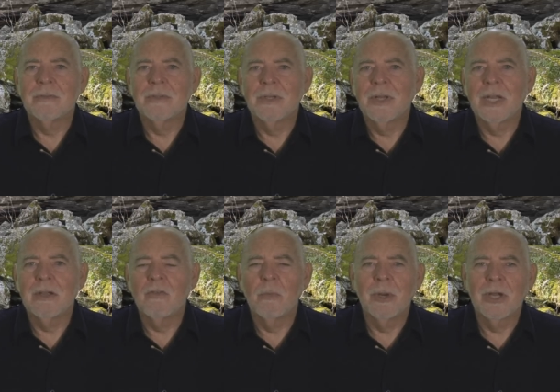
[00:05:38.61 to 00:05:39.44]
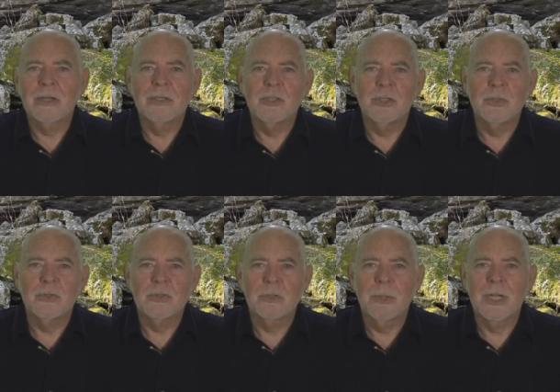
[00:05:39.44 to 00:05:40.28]
the Native Americans
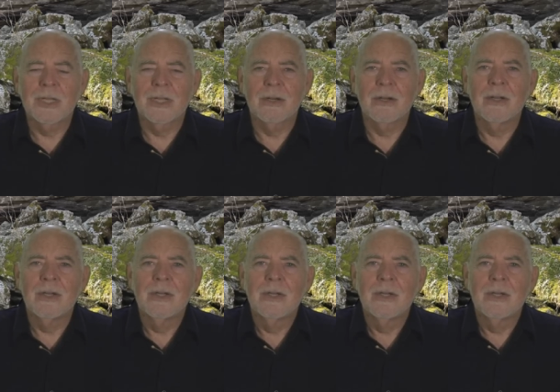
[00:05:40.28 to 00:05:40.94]
used to make their